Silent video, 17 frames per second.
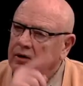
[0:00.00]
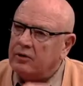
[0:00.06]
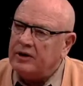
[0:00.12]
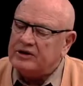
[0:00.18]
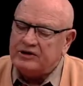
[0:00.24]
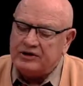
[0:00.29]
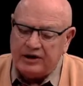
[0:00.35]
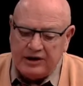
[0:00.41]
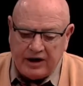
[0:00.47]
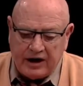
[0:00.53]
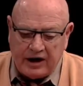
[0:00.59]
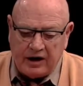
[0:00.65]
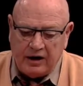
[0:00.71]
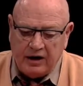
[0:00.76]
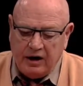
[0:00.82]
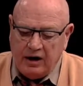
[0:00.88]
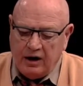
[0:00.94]
question
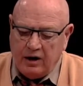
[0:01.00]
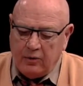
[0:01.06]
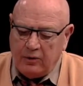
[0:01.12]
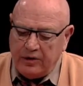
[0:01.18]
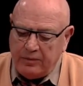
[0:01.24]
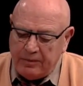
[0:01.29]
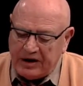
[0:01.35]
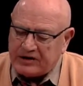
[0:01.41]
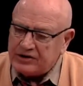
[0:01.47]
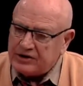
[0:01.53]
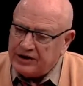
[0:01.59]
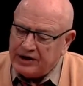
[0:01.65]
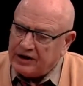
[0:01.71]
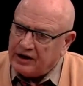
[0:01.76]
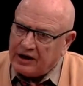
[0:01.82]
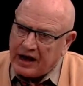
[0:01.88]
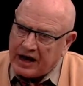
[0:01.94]
there. We mentioned
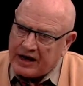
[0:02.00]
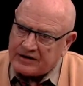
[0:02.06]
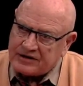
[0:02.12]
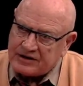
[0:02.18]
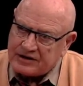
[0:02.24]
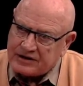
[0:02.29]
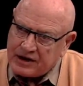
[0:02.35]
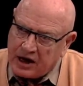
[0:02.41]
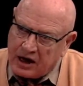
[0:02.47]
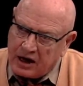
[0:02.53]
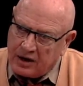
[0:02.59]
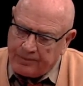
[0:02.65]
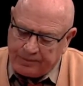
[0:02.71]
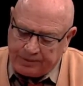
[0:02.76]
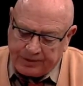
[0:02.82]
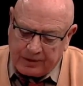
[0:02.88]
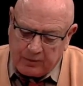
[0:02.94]
in the last
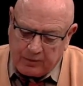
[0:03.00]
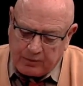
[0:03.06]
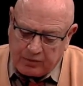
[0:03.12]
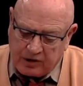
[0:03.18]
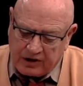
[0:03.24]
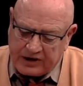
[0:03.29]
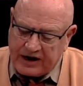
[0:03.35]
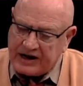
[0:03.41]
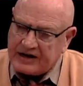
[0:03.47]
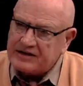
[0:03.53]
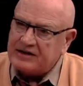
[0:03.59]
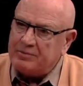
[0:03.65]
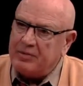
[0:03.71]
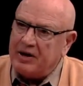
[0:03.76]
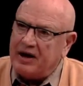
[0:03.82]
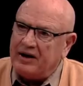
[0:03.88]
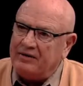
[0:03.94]
broadcast
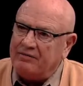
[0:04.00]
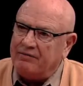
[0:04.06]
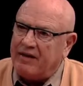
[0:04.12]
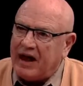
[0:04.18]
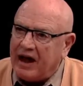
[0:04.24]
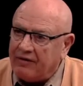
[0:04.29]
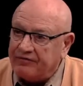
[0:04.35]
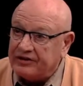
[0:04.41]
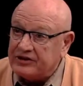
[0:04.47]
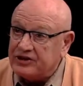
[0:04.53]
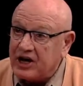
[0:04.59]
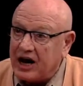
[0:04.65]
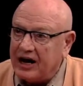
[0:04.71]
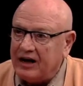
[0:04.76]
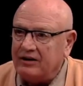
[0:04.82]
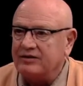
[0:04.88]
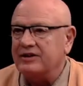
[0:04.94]
about alpha
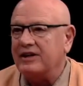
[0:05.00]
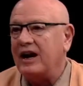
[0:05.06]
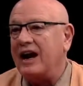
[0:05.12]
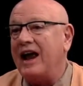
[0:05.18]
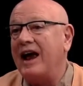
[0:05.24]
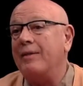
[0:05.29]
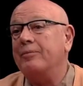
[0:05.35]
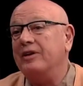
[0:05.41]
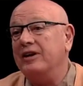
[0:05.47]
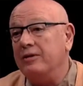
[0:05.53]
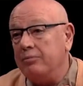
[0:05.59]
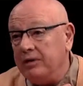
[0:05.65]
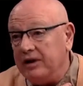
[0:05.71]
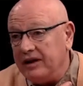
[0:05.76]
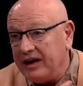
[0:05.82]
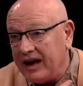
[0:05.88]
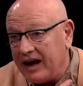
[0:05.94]
childs, and I happen to
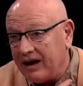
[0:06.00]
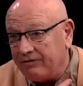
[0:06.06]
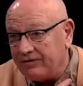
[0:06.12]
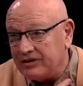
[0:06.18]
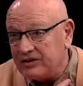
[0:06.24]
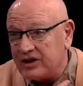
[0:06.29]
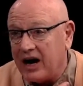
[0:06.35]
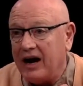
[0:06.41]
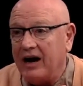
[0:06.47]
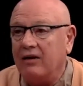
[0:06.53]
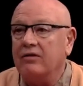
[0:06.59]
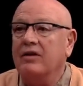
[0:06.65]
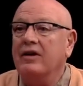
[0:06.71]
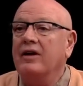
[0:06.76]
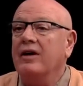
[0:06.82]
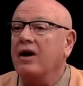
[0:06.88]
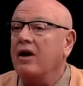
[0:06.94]
be the alpha
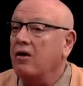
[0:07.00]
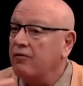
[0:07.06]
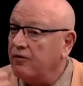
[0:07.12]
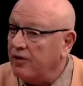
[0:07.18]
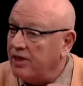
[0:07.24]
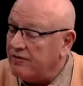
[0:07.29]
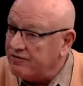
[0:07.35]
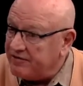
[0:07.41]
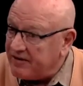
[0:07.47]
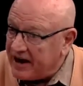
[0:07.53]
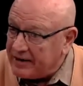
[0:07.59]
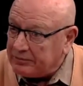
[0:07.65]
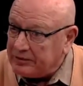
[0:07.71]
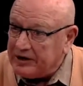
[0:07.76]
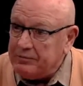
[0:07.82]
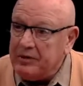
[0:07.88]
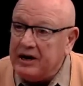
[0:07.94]
child for the
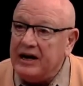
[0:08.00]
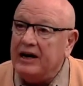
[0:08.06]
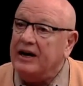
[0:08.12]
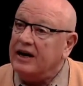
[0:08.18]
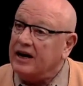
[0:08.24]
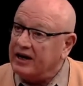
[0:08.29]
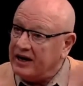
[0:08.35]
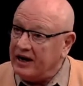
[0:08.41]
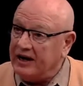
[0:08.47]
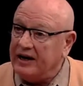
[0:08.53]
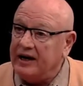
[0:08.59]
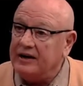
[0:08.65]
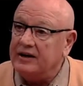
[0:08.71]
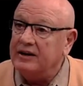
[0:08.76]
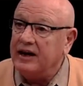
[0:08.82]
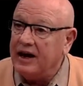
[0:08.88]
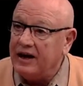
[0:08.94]
family meeting and getting
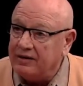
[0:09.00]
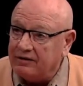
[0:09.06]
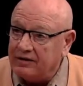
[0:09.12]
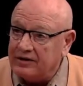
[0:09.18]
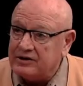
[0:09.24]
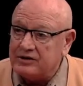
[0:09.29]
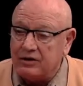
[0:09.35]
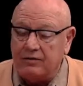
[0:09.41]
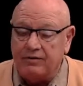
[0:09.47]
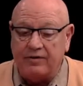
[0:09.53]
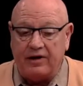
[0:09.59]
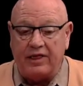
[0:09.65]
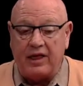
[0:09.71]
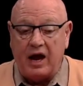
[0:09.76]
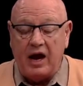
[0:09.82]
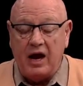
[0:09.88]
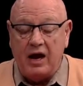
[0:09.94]
it together and so
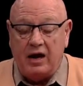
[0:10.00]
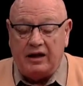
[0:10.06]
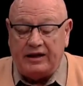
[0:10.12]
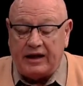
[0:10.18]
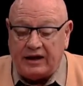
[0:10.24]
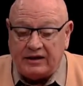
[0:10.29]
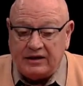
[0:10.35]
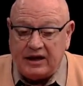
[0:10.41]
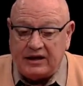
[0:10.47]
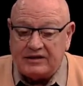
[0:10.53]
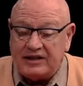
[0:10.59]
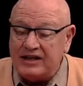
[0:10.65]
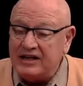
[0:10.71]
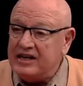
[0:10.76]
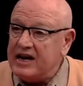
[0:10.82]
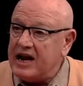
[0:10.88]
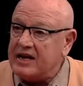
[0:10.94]
forth. That
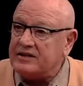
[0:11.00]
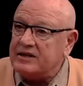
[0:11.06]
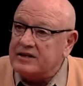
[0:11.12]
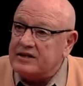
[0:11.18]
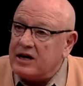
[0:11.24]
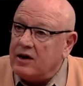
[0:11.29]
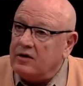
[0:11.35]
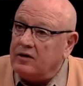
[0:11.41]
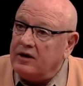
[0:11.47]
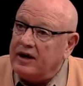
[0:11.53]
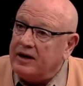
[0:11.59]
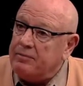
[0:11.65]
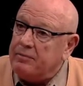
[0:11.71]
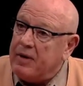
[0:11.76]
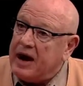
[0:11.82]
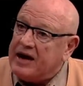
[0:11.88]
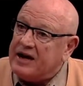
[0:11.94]
doesn't necessarily
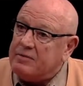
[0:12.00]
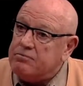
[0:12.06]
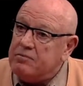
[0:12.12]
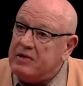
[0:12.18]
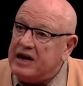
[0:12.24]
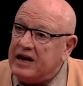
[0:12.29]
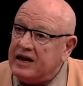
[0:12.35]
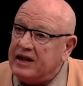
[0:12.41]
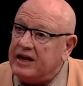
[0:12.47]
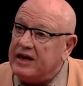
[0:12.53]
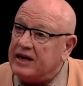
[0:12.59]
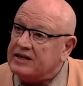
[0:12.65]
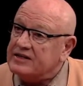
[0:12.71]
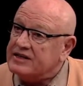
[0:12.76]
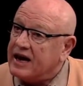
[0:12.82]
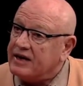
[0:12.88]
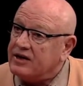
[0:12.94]
make me the
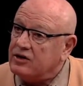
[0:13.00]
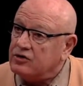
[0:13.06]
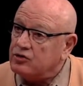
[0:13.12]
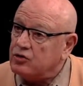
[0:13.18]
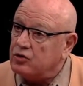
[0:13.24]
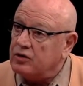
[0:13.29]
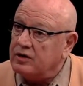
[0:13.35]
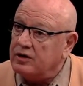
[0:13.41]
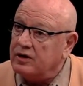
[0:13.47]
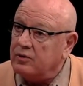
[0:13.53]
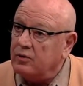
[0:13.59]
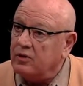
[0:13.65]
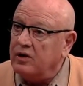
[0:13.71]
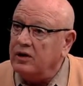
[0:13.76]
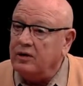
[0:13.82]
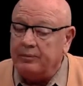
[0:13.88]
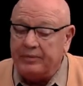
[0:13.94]
executor of the
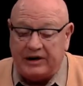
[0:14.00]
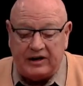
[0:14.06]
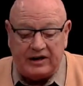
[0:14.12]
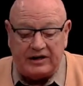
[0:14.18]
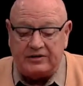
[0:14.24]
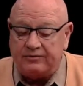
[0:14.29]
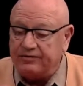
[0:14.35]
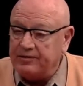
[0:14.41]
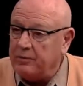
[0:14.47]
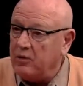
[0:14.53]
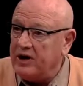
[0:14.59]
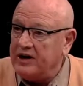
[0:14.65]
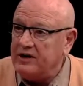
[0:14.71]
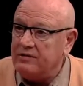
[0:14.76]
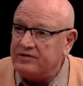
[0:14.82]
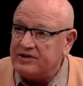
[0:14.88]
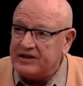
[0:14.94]
will, because from what
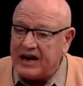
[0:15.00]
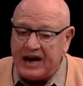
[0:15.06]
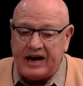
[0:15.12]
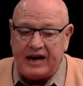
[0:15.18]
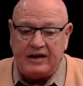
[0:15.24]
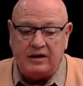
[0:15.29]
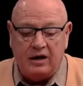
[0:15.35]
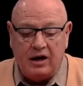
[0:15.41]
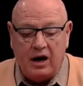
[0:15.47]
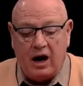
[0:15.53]
you've said,